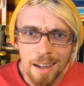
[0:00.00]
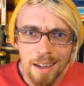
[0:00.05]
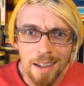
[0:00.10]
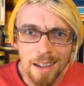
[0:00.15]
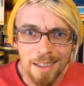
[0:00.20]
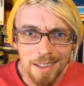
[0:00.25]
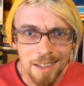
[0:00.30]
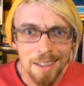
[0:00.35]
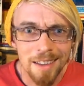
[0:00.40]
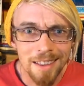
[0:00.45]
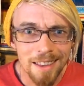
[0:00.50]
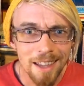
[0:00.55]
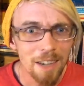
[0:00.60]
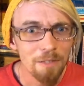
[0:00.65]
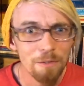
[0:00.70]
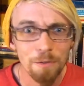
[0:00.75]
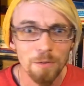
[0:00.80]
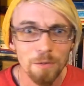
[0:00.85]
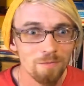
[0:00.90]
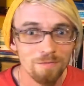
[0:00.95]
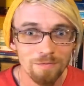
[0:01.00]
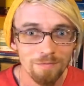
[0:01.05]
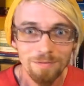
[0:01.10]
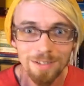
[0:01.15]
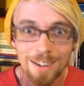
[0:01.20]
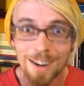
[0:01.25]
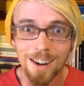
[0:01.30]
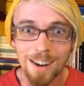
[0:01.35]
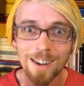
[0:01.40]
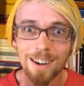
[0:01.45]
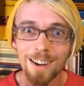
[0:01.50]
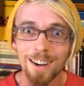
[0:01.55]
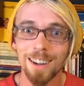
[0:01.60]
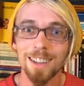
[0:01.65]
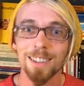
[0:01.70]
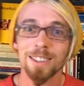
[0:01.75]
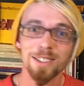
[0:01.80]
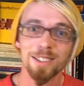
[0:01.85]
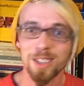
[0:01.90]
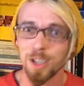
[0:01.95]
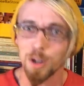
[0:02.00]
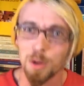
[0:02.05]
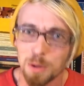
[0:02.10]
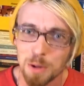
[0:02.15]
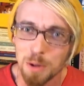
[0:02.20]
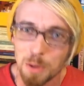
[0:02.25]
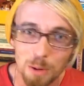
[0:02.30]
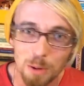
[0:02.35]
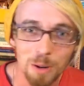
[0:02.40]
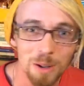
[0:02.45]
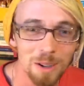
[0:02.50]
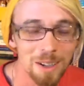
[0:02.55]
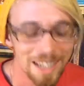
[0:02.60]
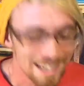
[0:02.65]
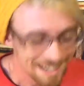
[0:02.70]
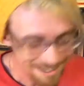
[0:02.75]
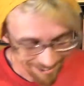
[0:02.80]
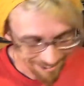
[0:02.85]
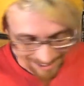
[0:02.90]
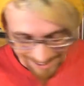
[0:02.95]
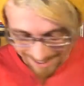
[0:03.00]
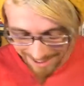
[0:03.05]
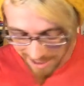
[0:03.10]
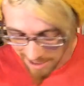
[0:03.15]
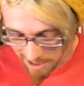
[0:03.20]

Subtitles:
Isn't that so cool? Anyways,